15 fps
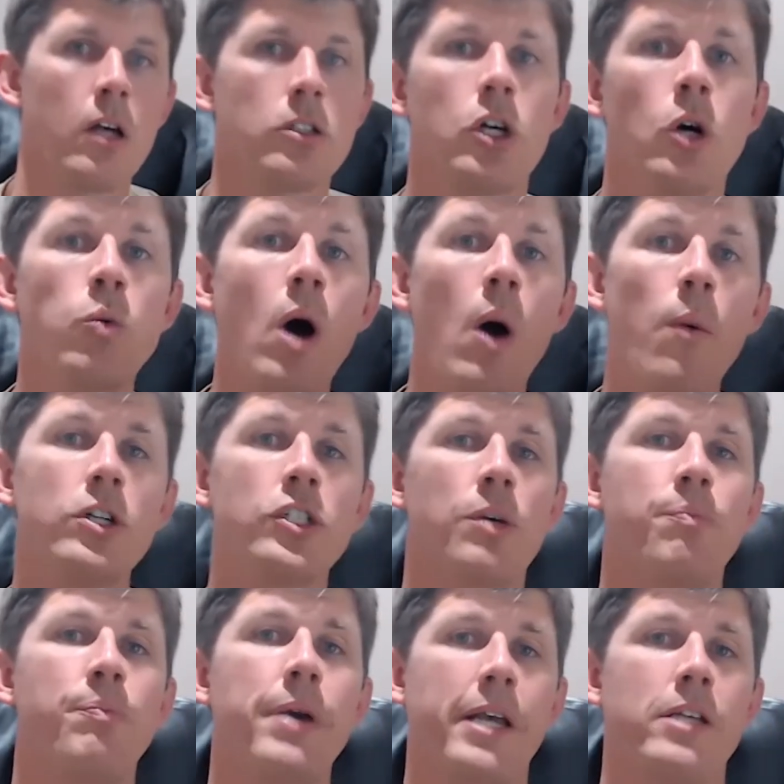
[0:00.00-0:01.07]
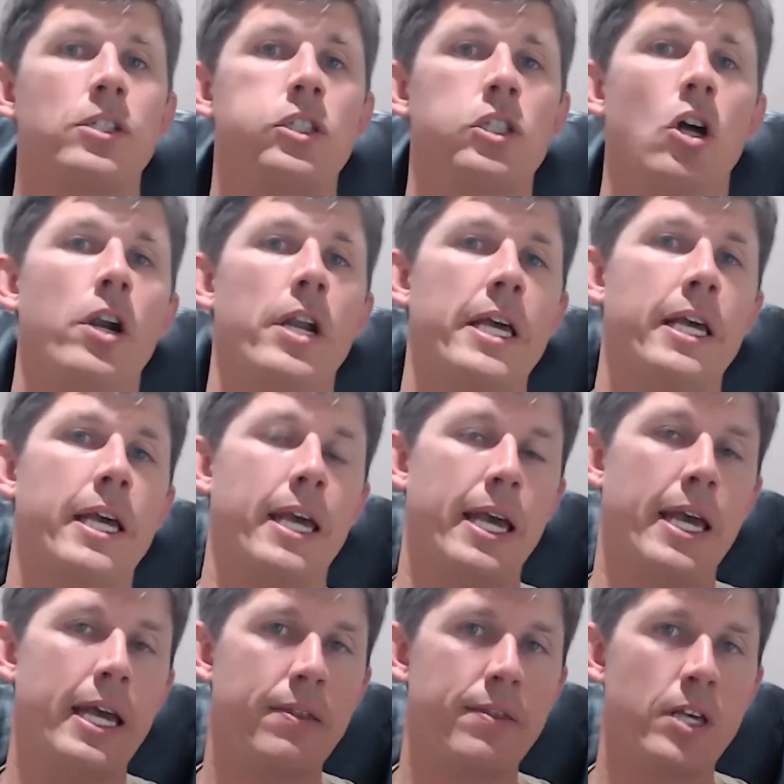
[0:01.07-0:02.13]
So what was your biggest learning
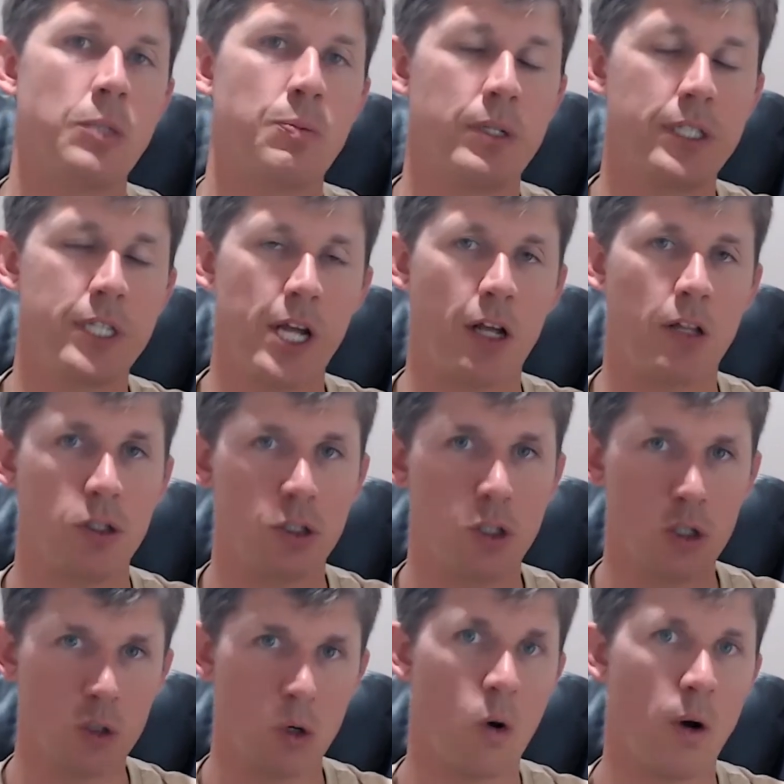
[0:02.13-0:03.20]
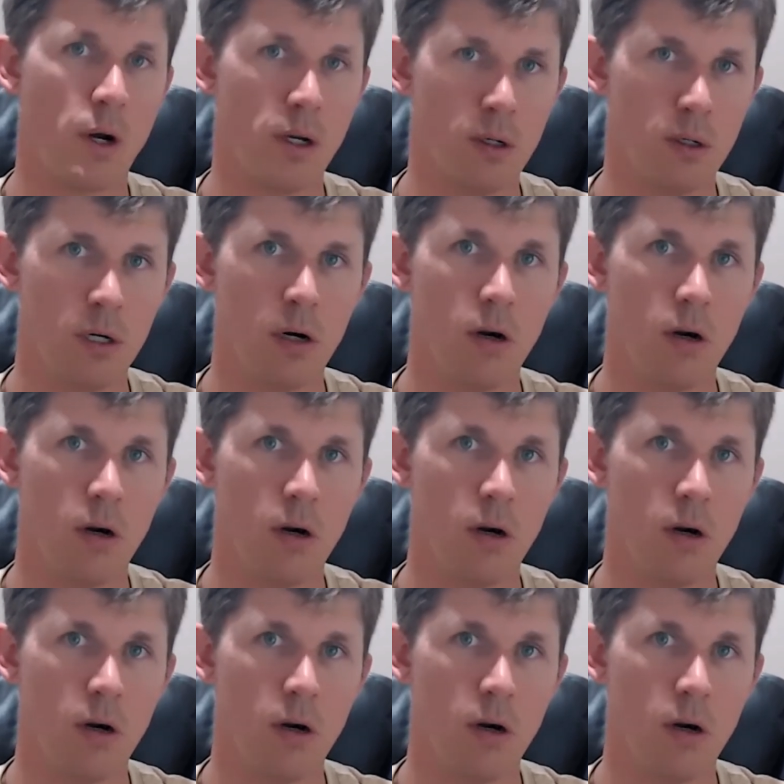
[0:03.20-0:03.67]
in this particular tutorial?